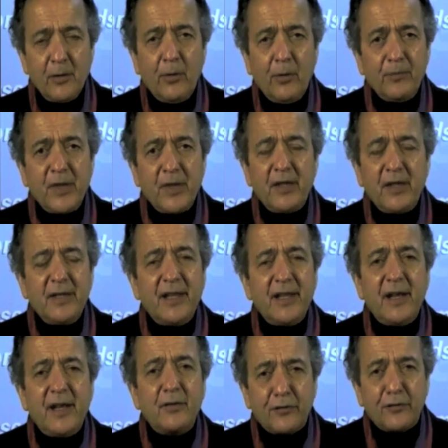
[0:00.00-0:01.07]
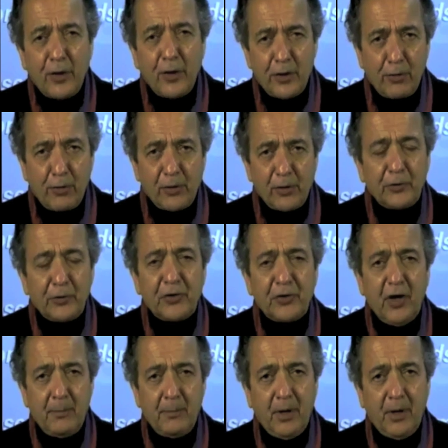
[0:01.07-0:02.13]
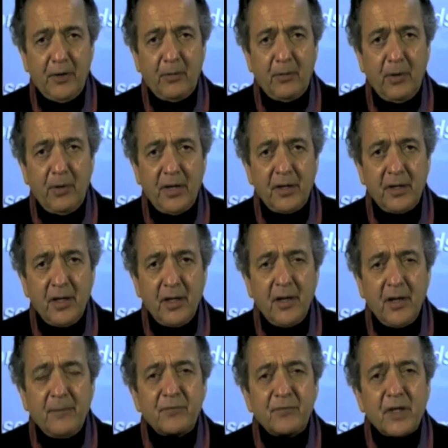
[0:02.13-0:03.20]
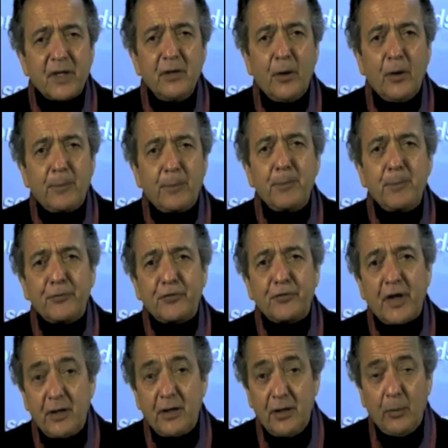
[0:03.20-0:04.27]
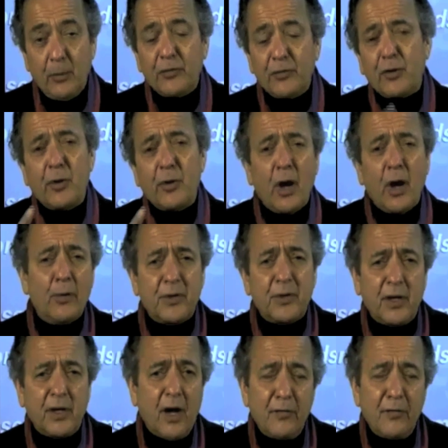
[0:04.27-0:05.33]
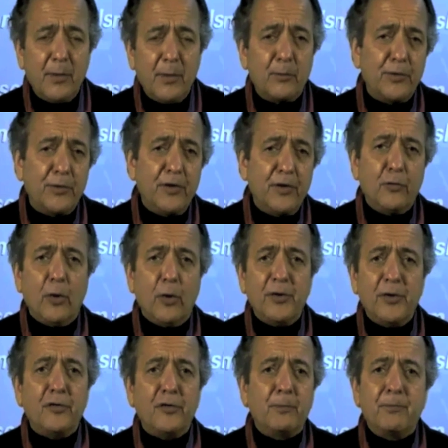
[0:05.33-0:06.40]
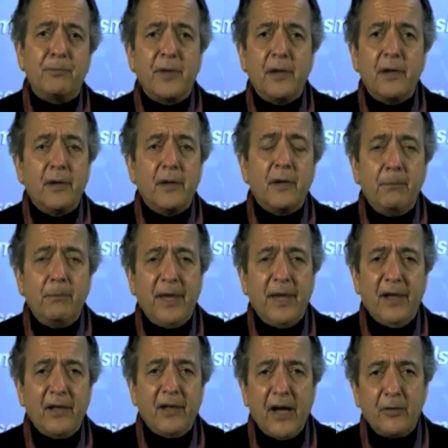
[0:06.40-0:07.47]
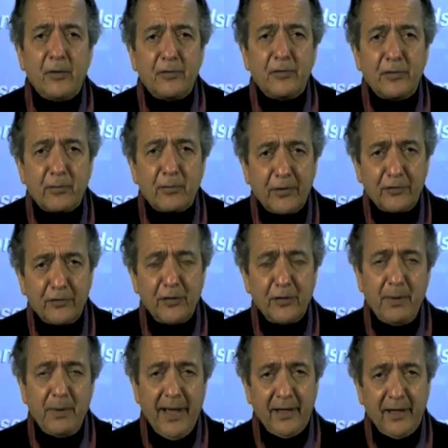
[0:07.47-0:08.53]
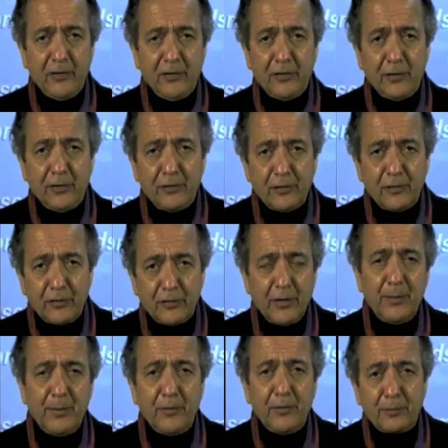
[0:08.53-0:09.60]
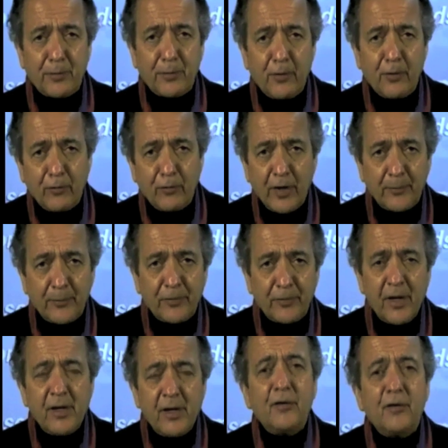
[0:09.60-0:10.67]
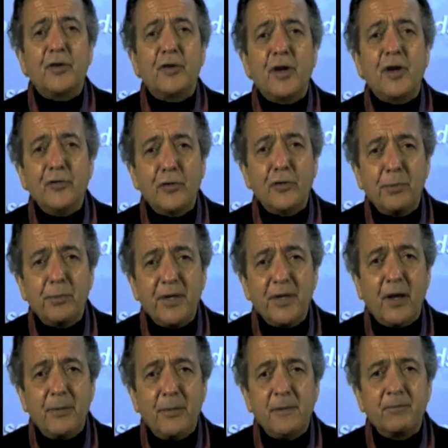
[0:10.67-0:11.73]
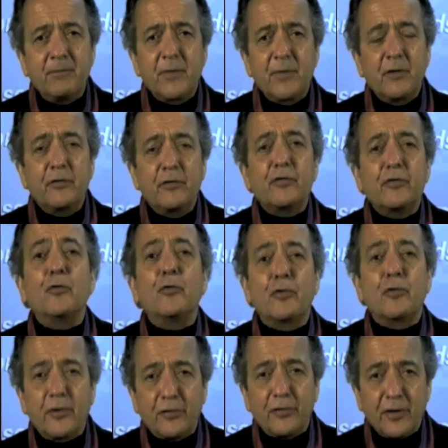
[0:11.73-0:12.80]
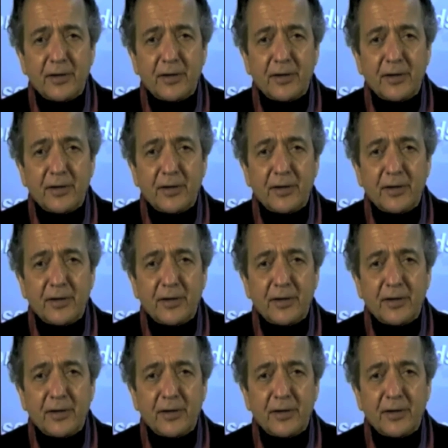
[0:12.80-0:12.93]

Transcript: and it's a very critical time, by the way. You know, people say, you know, what's going on with the government with these, all these bailouts and rescue packages and stimulus programs? Is the country becoming socialistic.